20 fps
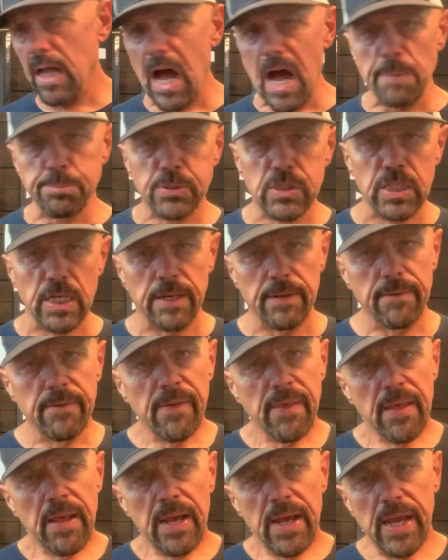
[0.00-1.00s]
Opsin,
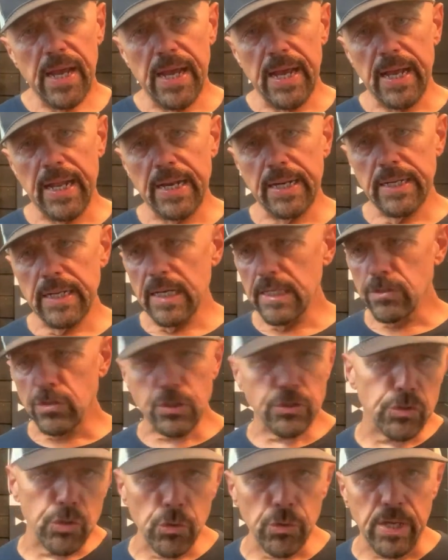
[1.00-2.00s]
and
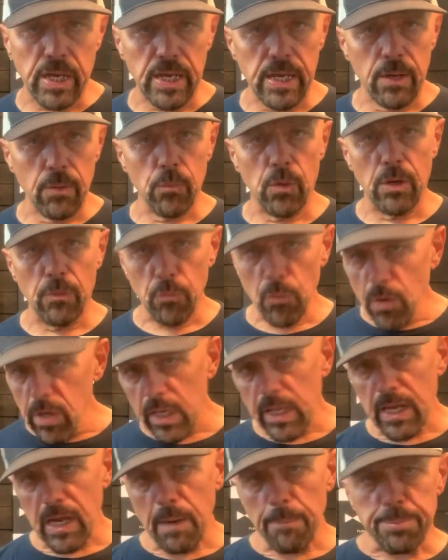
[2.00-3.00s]
Suzuki. We
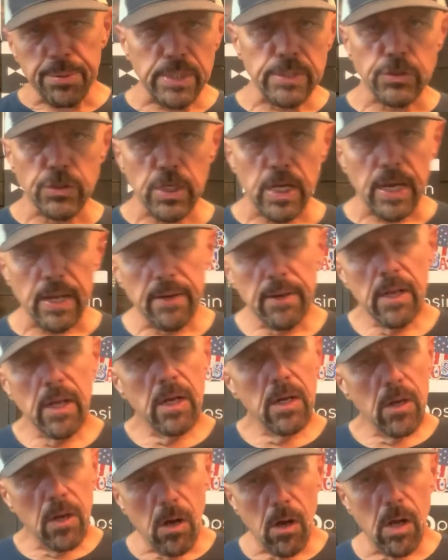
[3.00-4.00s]
really appreciate
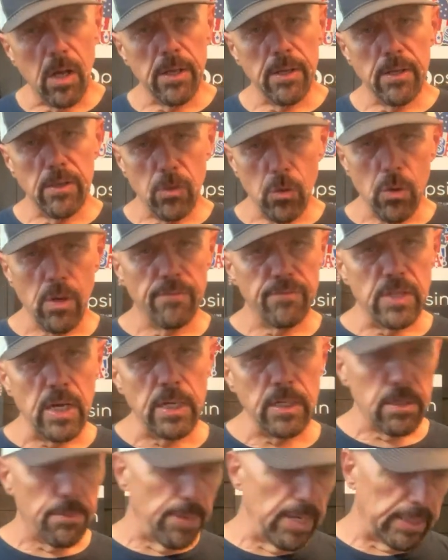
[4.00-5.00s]
all you have
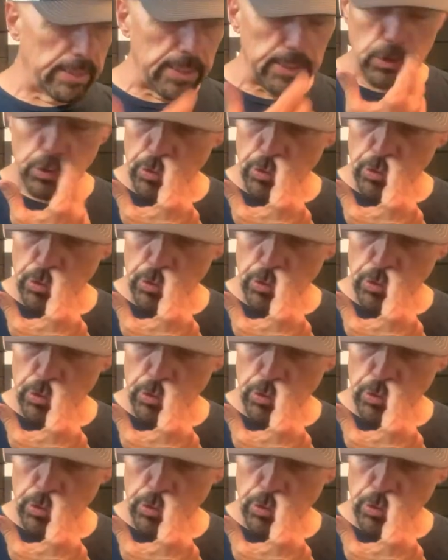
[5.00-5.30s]
done to make this